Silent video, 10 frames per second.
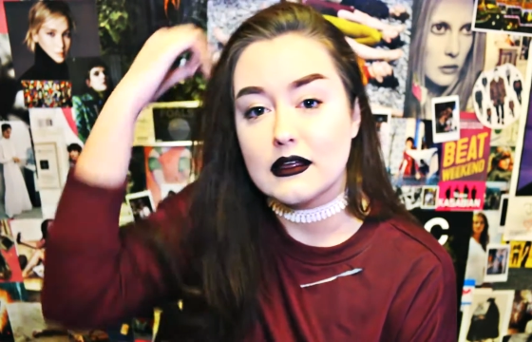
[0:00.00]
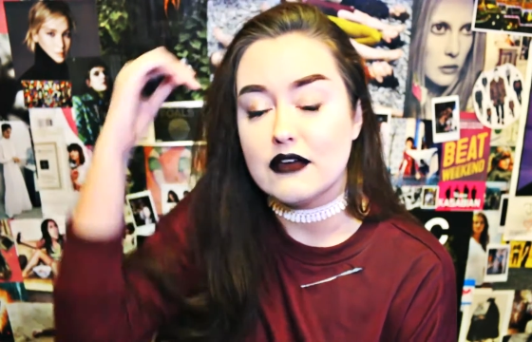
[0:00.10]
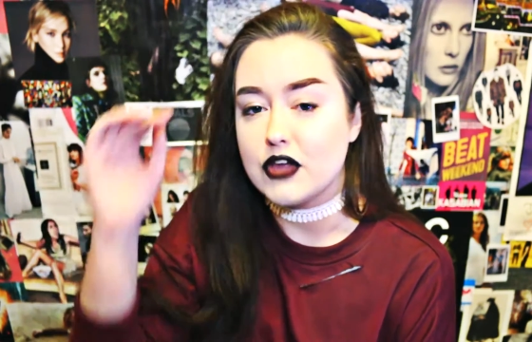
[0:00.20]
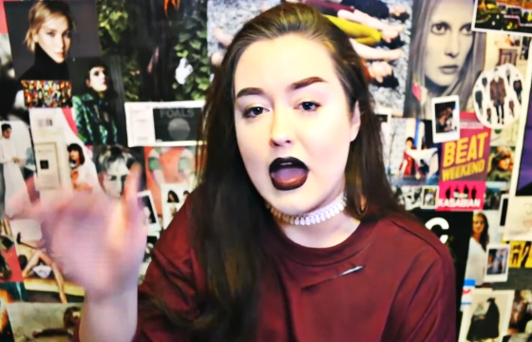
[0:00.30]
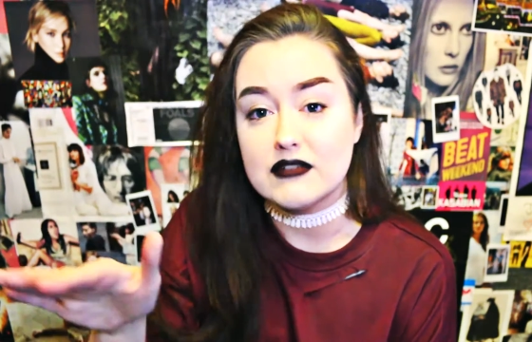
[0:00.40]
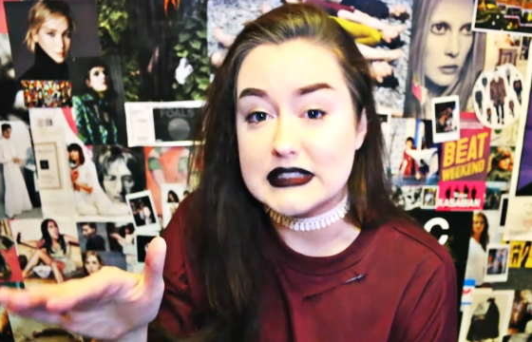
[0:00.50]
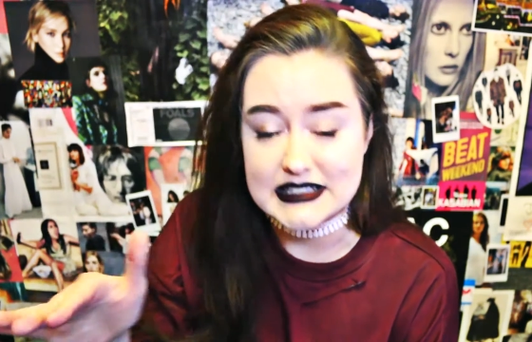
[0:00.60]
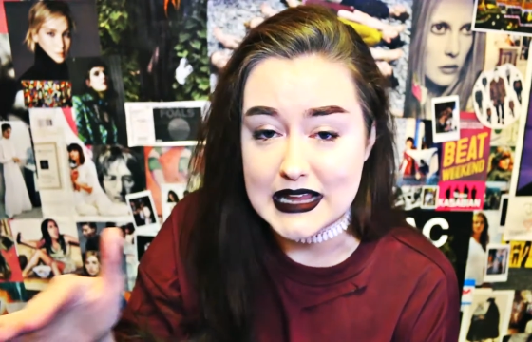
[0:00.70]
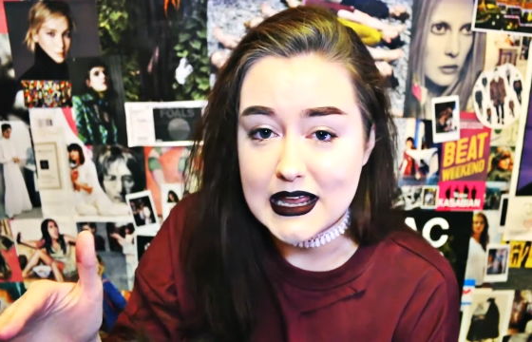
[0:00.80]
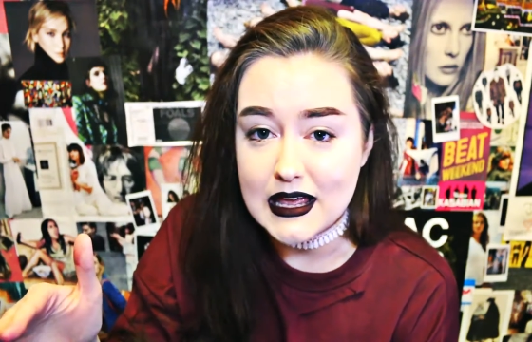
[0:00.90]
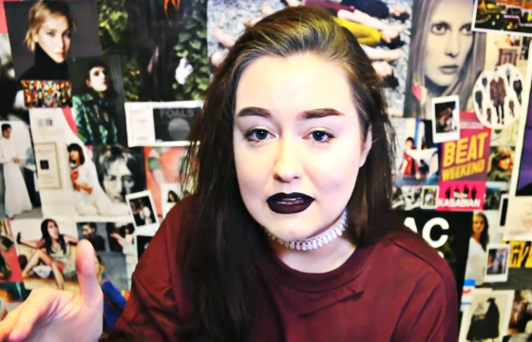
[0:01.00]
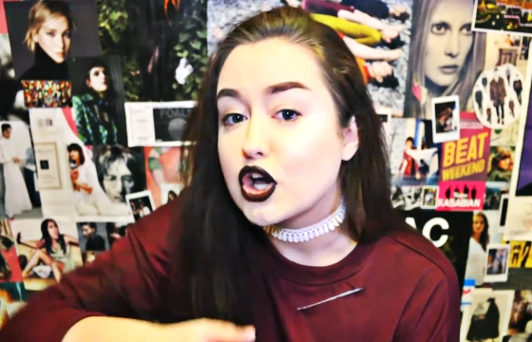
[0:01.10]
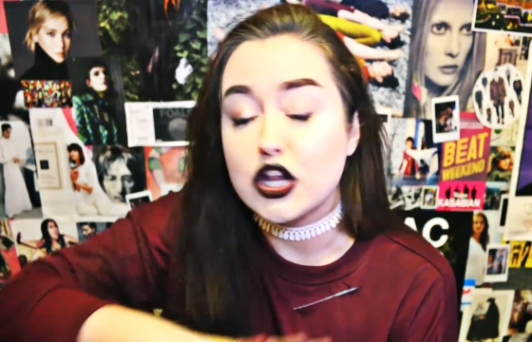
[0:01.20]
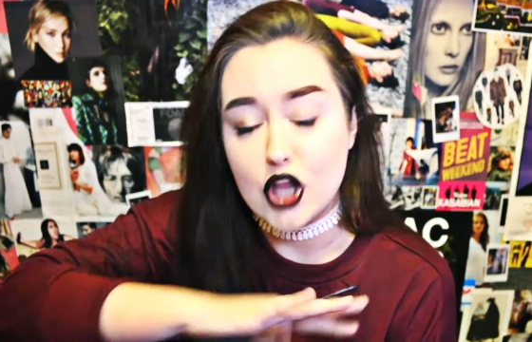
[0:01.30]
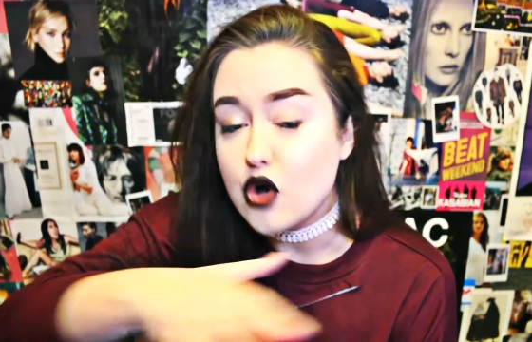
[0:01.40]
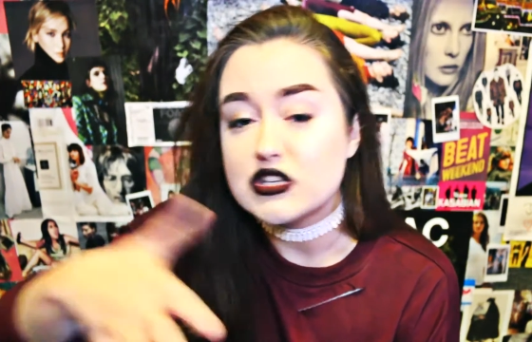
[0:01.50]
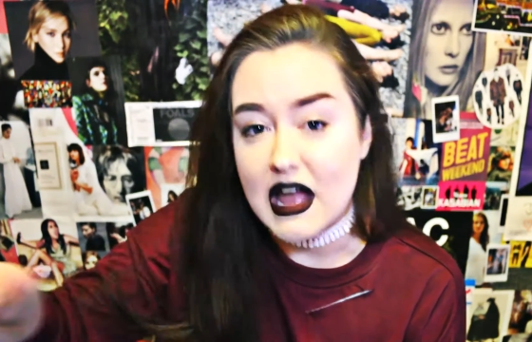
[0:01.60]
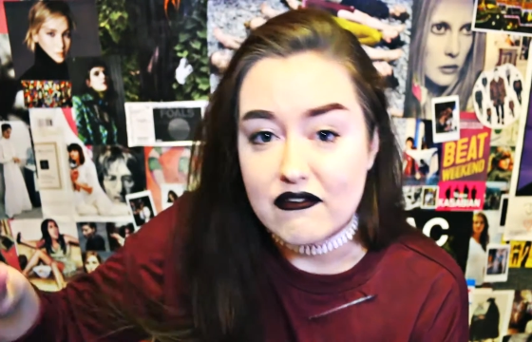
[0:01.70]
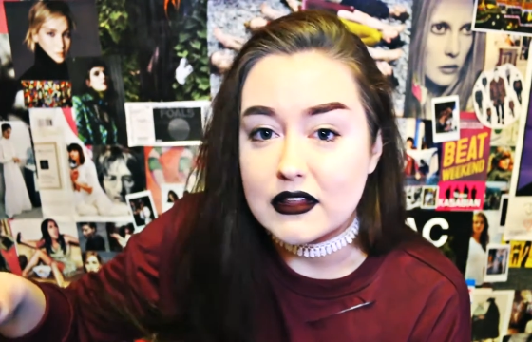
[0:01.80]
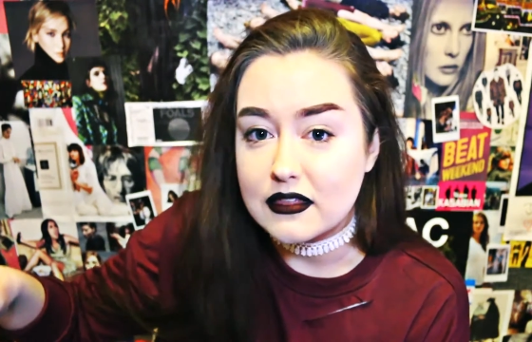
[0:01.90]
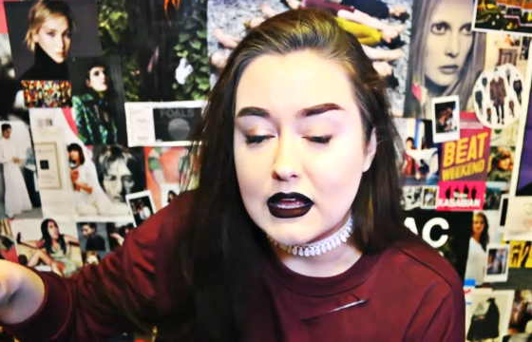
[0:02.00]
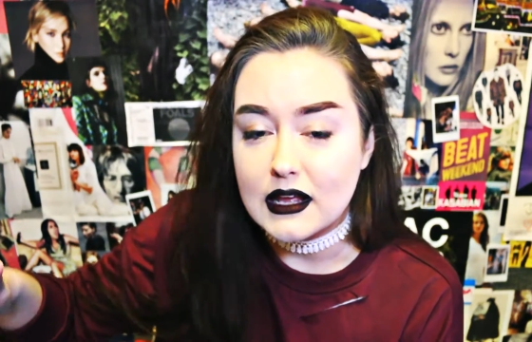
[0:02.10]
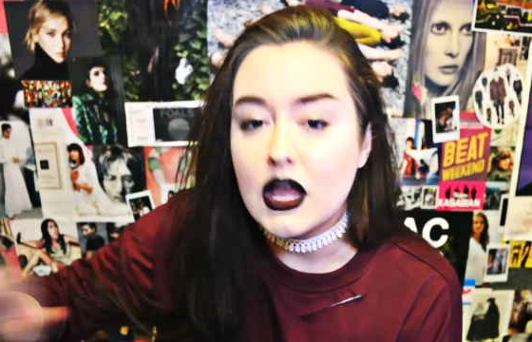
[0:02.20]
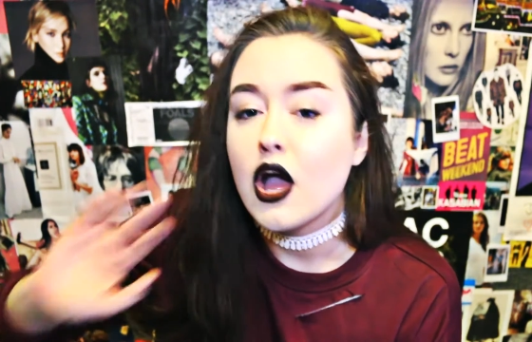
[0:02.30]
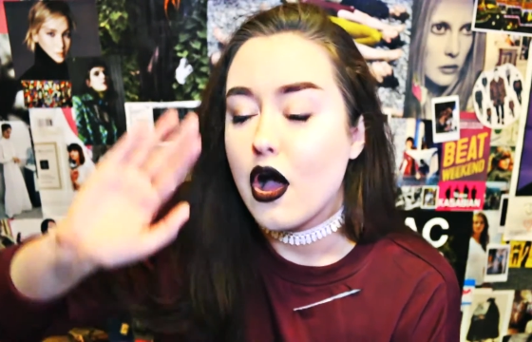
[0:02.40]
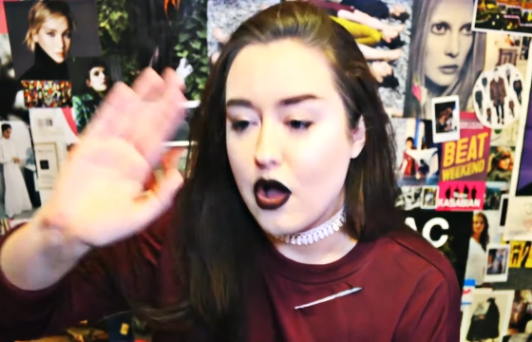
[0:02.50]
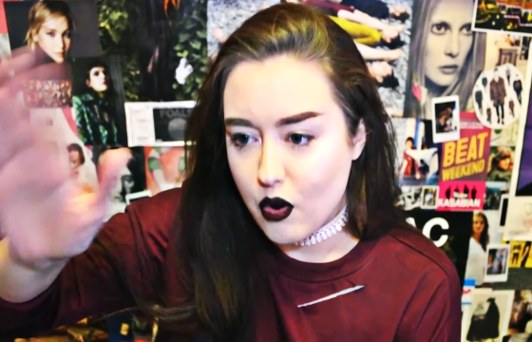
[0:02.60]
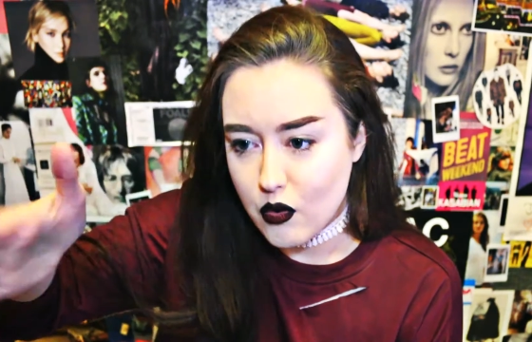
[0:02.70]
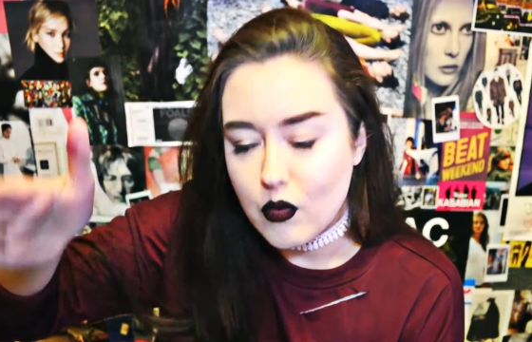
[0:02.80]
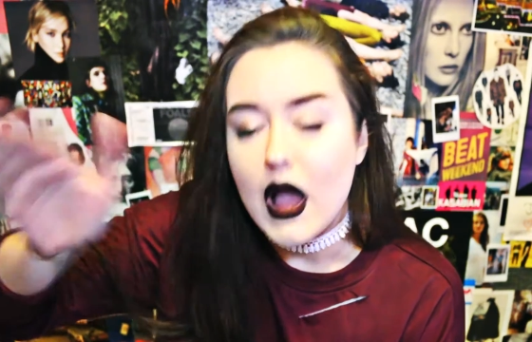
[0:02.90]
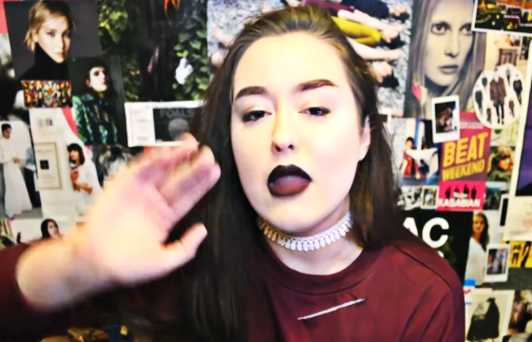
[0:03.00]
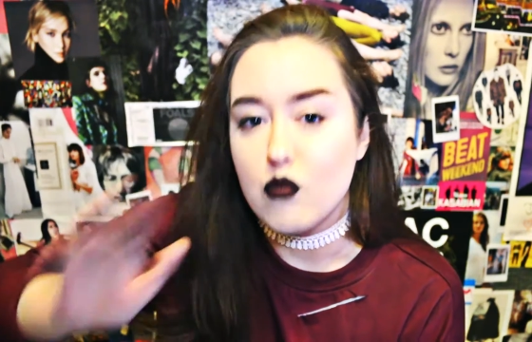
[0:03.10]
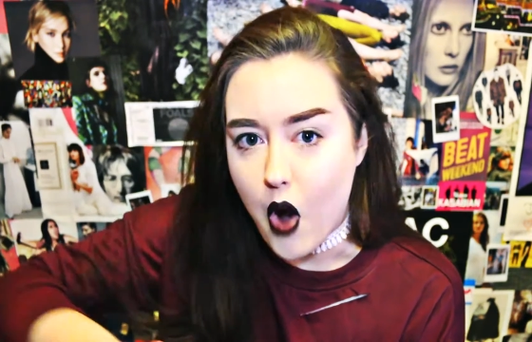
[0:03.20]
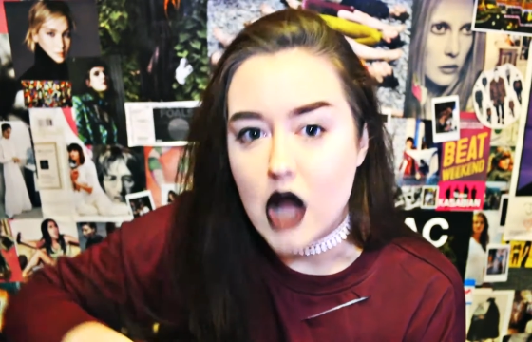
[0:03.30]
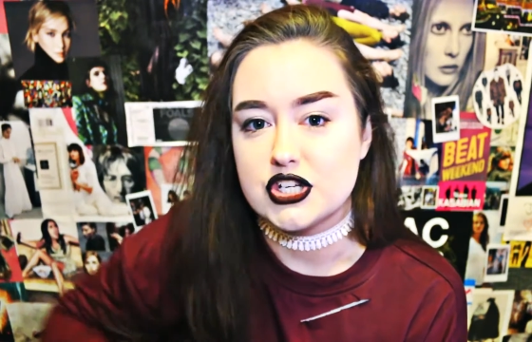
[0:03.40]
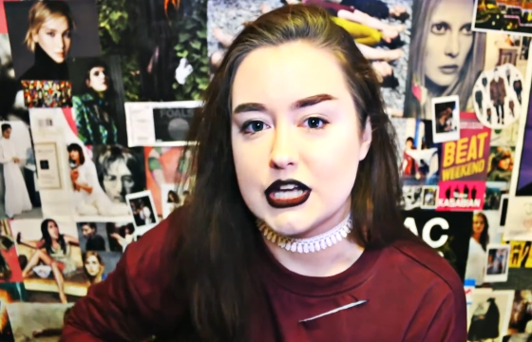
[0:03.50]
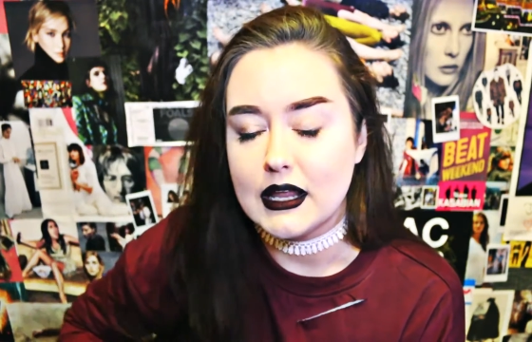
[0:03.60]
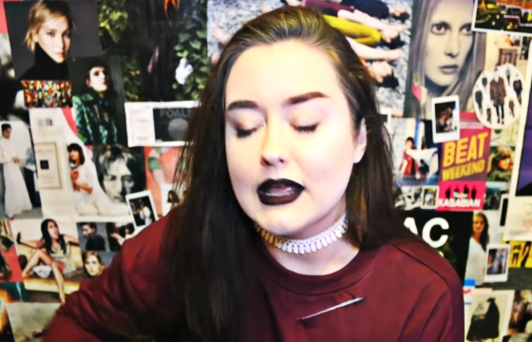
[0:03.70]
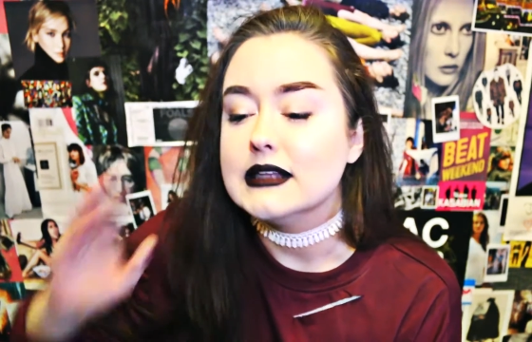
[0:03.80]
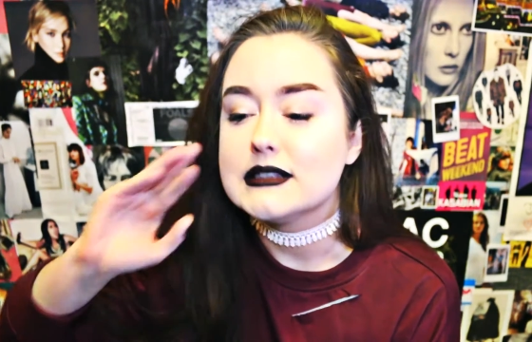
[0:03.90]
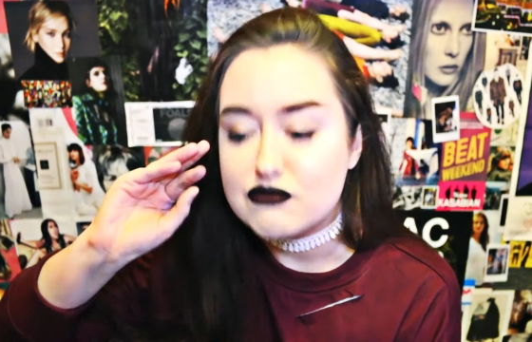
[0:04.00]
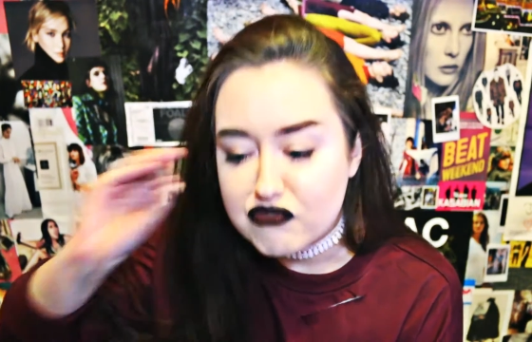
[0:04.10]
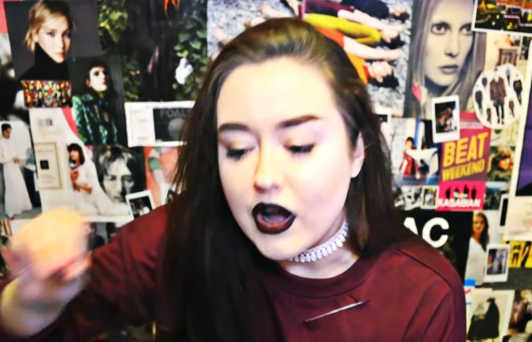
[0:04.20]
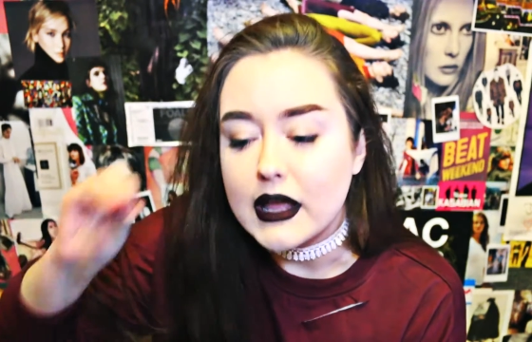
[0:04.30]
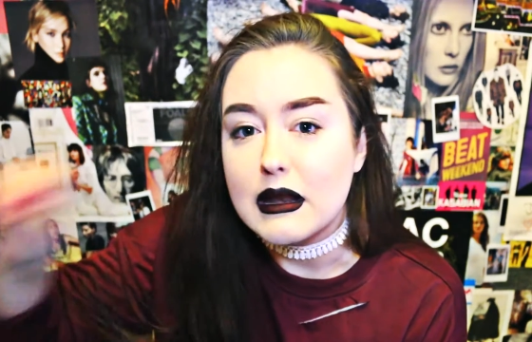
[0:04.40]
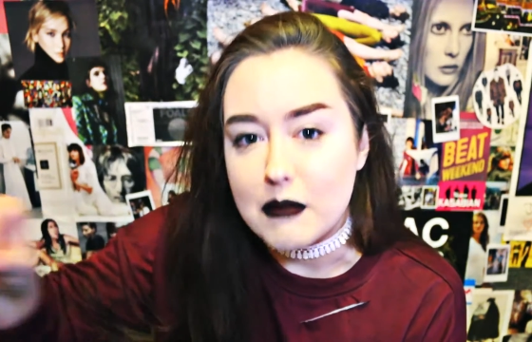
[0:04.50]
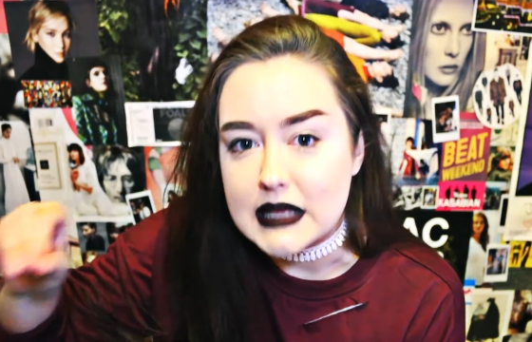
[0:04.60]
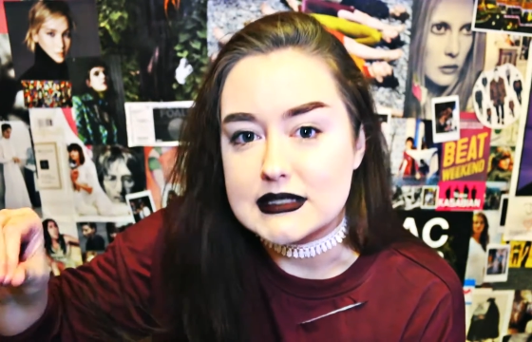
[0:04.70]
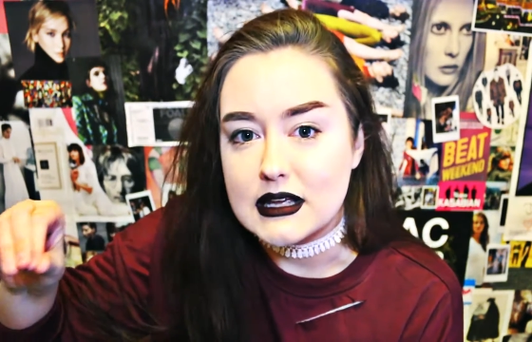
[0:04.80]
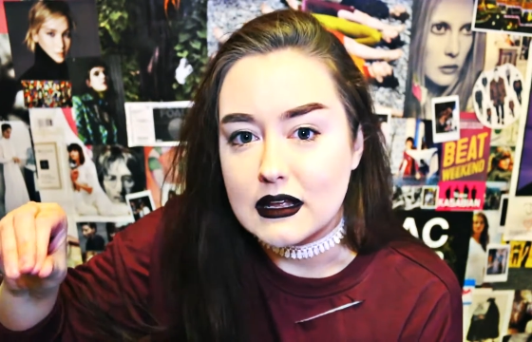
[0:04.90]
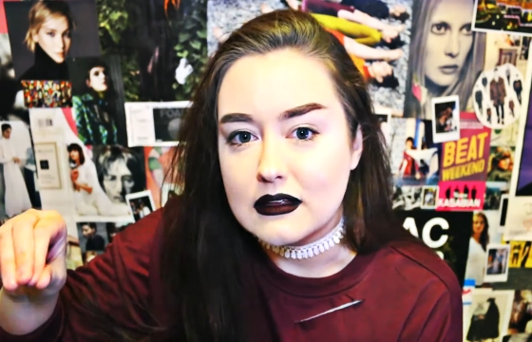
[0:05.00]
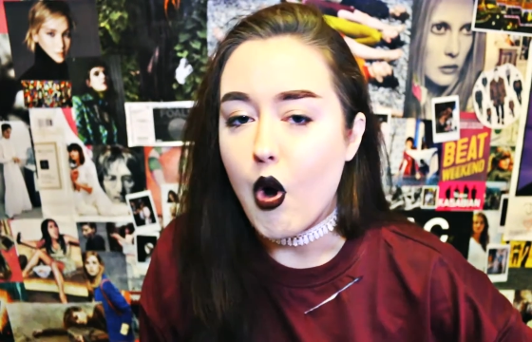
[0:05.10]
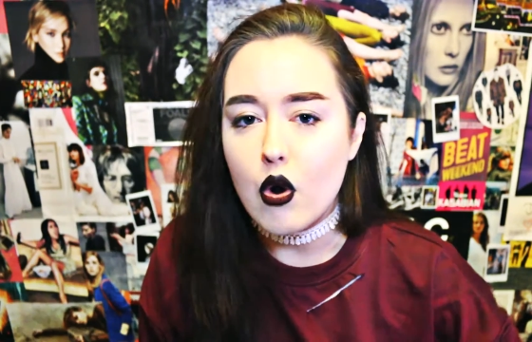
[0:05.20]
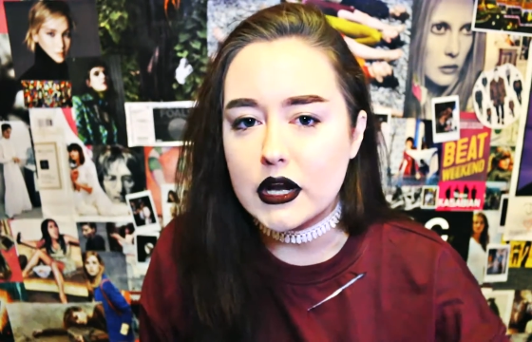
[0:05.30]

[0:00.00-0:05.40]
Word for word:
Speaker 1: If you haven't seen it, close everything and watch it. It's fucking amazing. Or